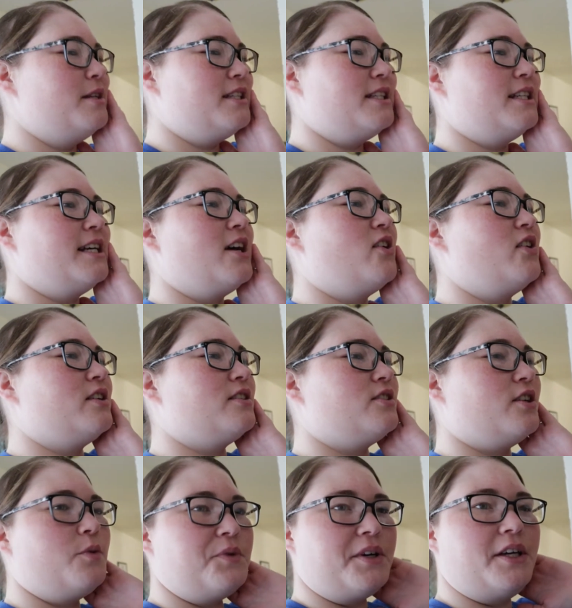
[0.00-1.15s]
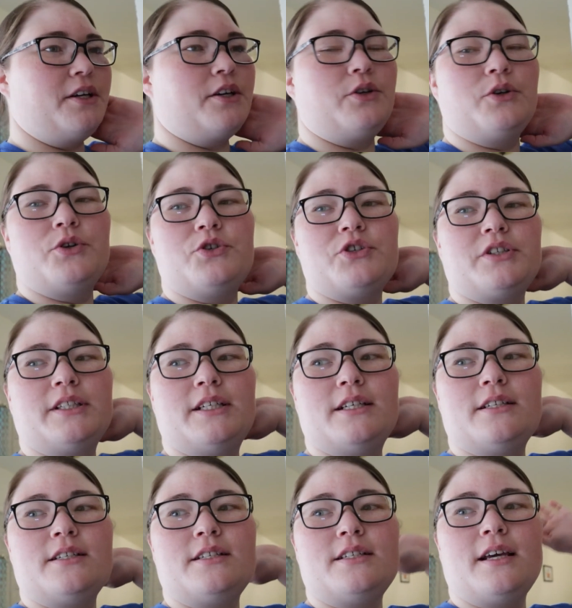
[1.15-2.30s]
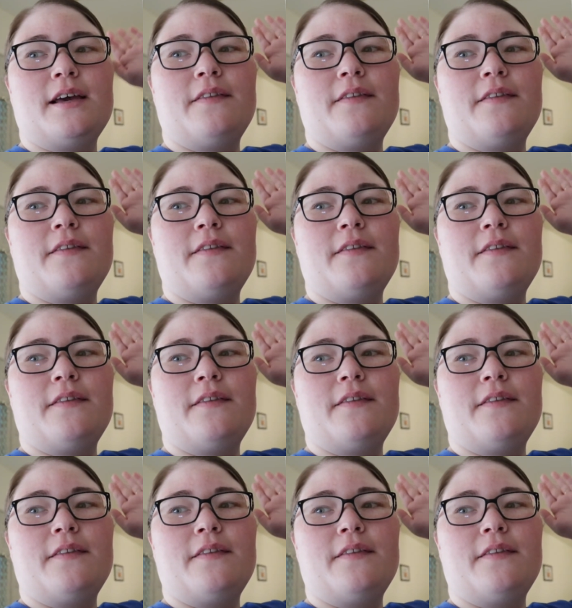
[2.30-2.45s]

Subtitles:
gonna sit down, start working on a grocery list,